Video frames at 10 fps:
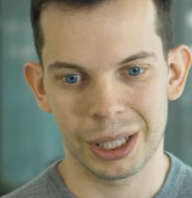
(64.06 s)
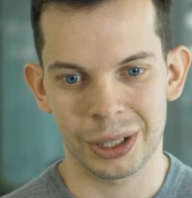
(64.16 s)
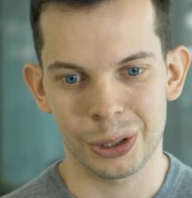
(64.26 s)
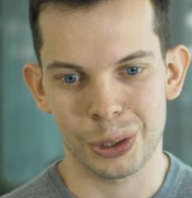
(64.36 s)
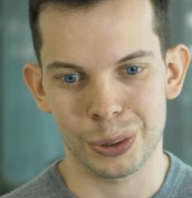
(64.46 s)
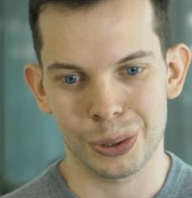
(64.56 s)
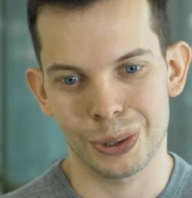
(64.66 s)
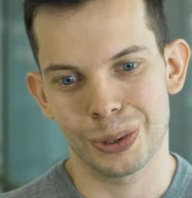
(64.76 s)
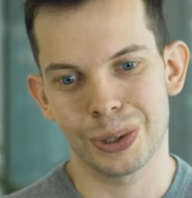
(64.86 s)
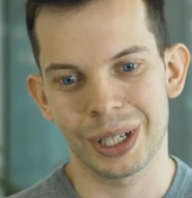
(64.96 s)
there is
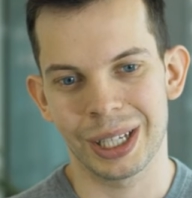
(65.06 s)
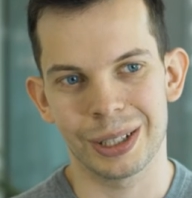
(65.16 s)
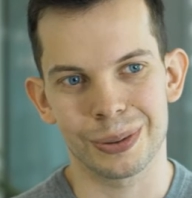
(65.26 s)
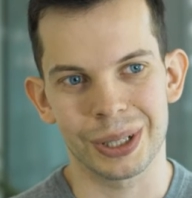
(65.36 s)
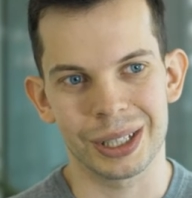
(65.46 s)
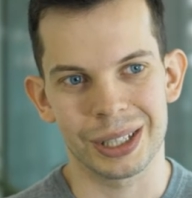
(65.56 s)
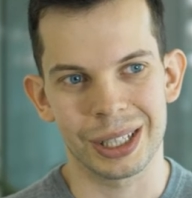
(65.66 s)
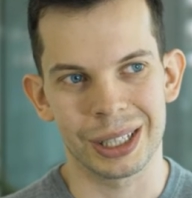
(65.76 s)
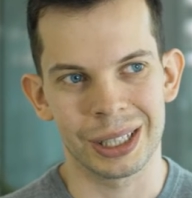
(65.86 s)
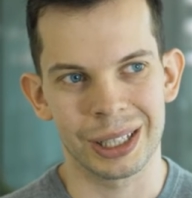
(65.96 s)
also a difference
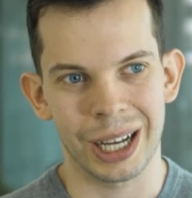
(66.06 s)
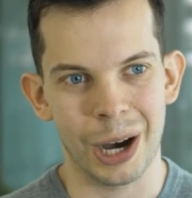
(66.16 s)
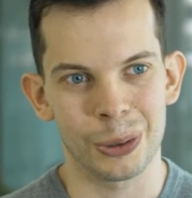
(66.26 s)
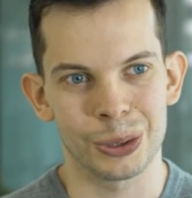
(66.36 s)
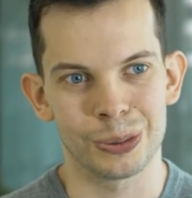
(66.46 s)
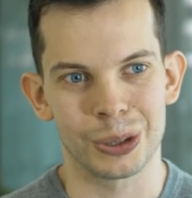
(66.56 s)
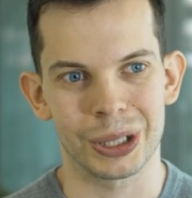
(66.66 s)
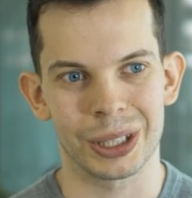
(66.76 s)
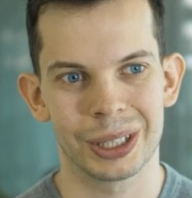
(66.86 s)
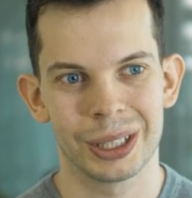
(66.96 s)
in how you
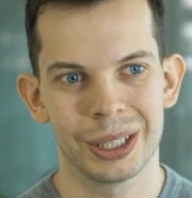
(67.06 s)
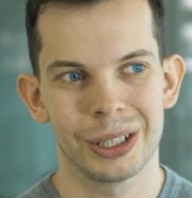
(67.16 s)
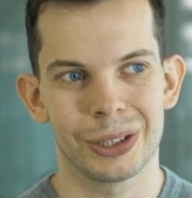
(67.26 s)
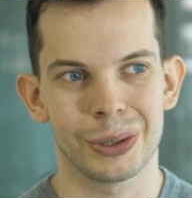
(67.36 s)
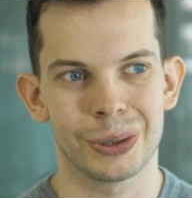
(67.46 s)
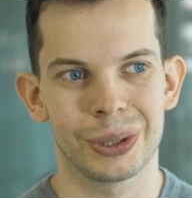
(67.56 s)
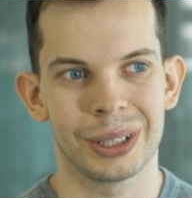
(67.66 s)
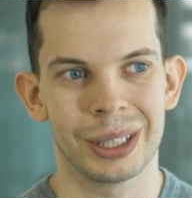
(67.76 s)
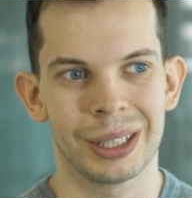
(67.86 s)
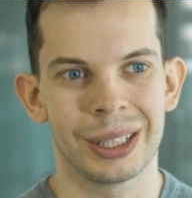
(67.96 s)
work. So
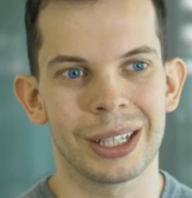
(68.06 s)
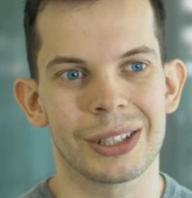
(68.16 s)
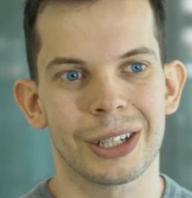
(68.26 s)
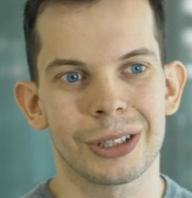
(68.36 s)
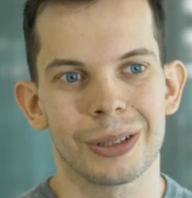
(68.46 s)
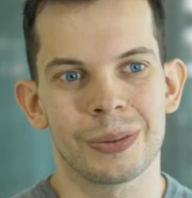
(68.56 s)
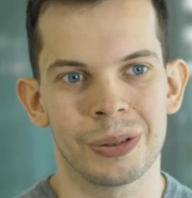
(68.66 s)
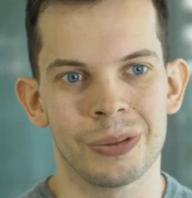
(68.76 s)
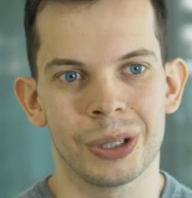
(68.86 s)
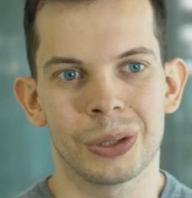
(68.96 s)
in a startup,
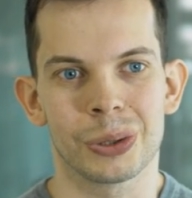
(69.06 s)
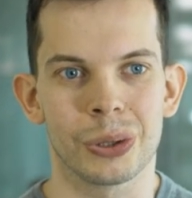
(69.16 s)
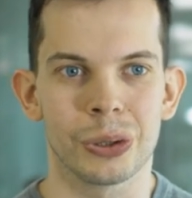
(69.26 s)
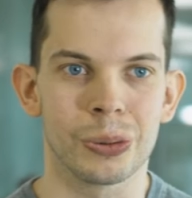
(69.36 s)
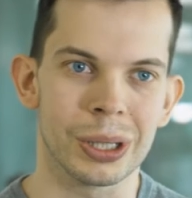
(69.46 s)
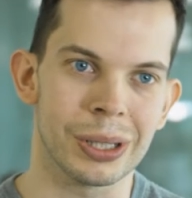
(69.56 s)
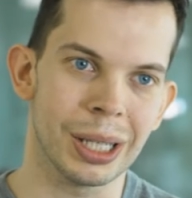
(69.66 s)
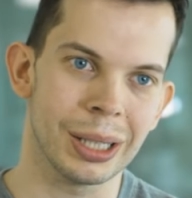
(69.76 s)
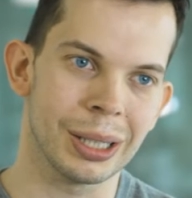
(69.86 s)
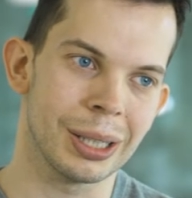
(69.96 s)
we also always
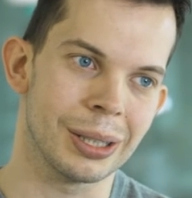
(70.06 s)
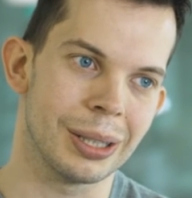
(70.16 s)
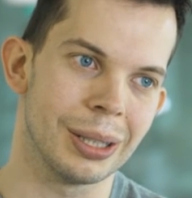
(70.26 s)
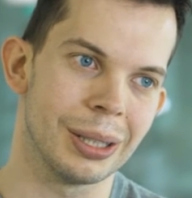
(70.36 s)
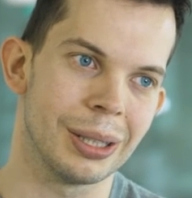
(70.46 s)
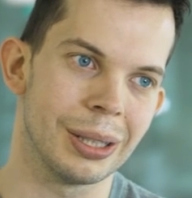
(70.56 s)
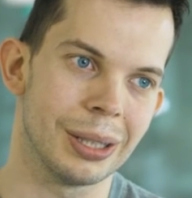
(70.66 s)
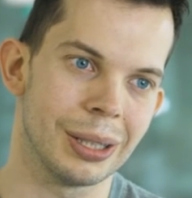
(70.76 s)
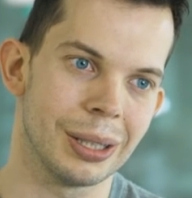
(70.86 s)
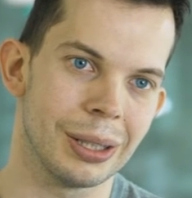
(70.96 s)
say that
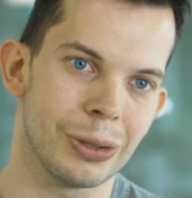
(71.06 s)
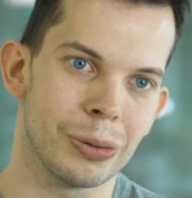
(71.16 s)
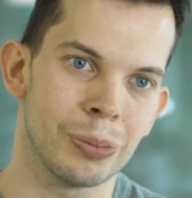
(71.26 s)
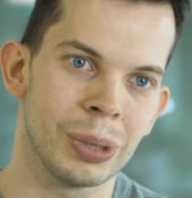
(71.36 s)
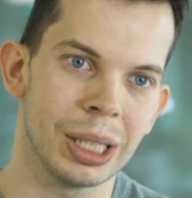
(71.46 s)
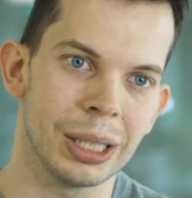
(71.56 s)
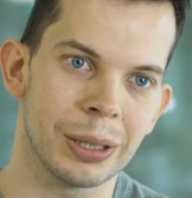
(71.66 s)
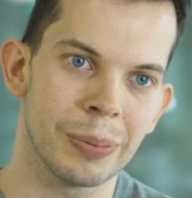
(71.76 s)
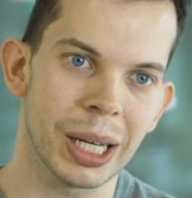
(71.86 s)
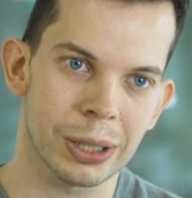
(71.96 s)
to me,
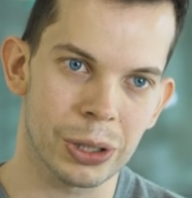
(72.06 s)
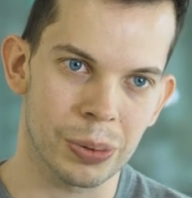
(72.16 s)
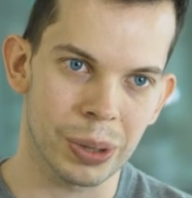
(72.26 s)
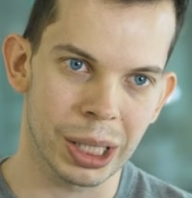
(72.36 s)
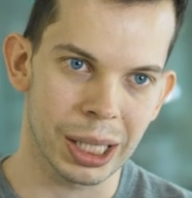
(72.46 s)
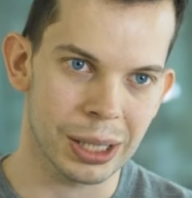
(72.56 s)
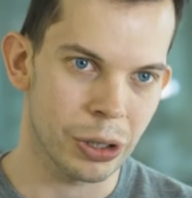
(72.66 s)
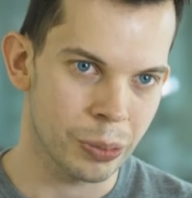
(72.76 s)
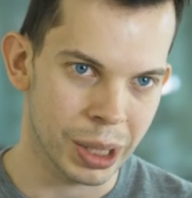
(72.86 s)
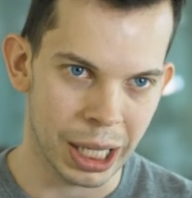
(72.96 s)
it matters way less
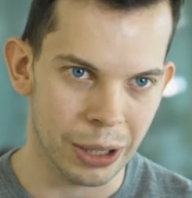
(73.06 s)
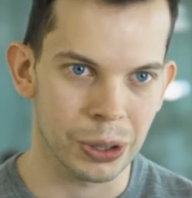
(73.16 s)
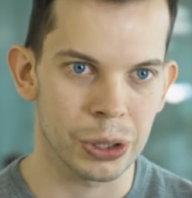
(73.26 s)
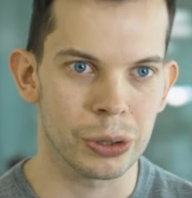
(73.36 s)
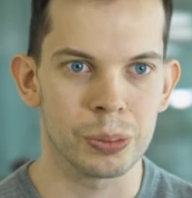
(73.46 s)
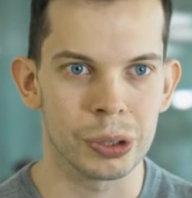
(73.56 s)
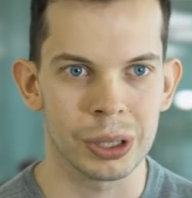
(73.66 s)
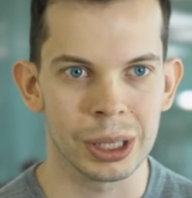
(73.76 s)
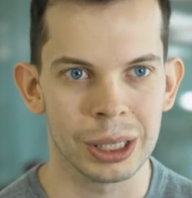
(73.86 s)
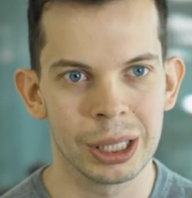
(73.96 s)
how many hours you
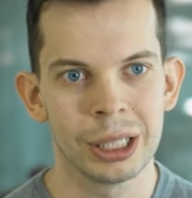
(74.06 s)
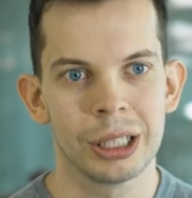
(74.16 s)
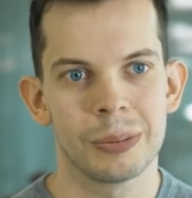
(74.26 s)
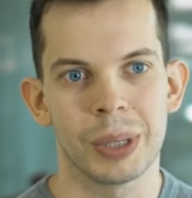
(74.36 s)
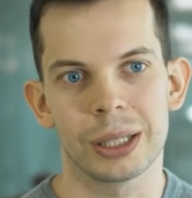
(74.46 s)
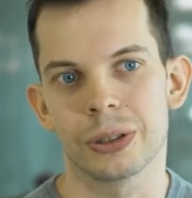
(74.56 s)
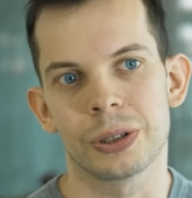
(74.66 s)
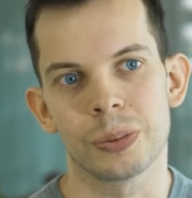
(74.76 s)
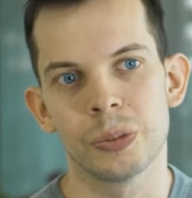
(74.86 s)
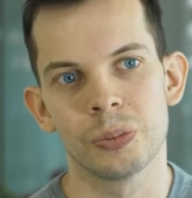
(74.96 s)
put in,
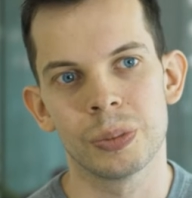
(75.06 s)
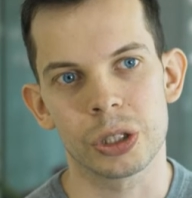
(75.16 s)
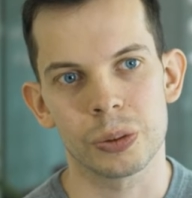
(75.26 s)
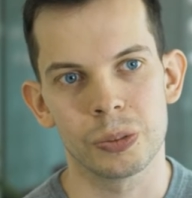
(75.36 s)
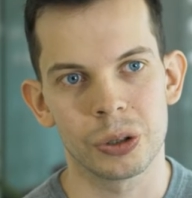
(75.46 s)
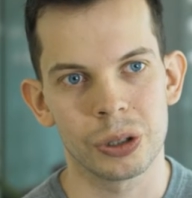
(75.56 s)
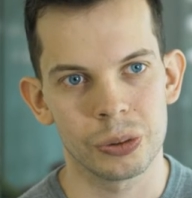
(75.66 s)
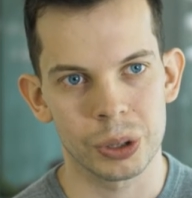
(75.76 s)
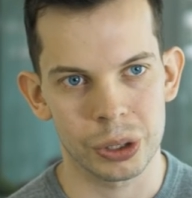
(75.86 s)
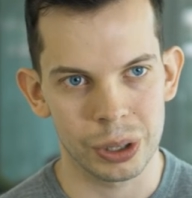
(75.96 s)
matters much
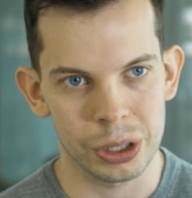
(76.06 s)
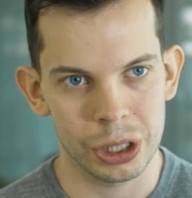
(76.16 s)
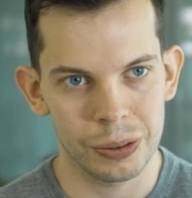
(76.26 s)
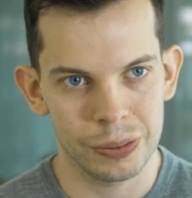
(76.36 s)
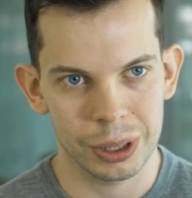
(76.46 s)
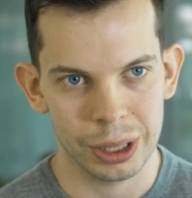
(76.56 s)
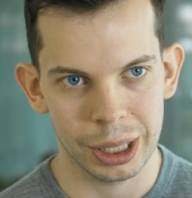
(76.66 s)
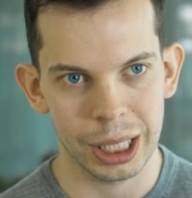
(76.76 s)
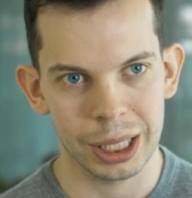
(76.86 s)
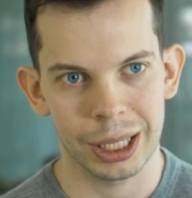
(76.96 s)
more what you achieve
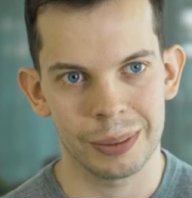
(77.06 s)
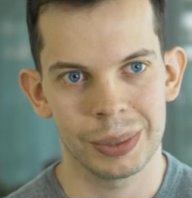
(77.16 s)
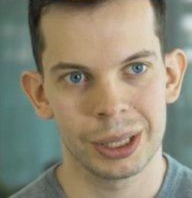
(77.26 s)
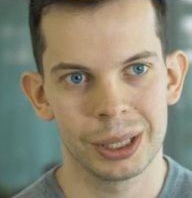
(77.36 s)
in that time.